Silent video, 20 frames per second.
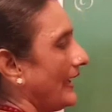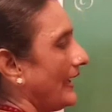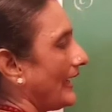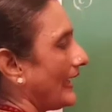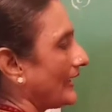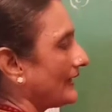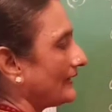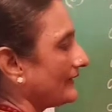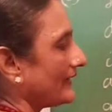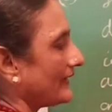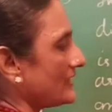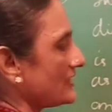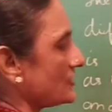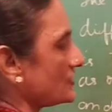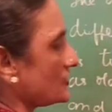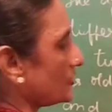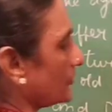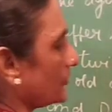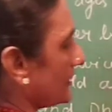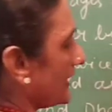and then
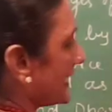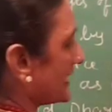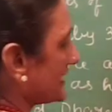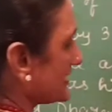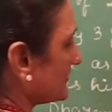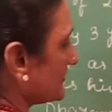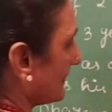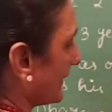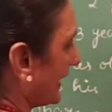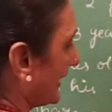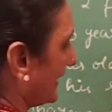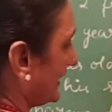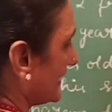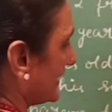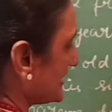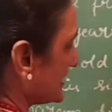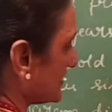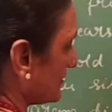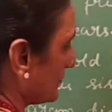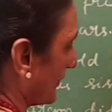2x
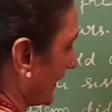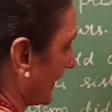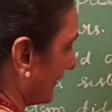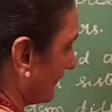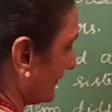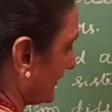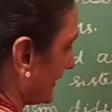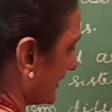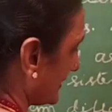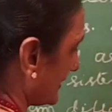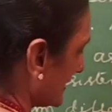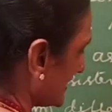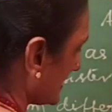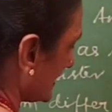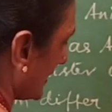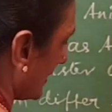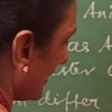minus y. That is,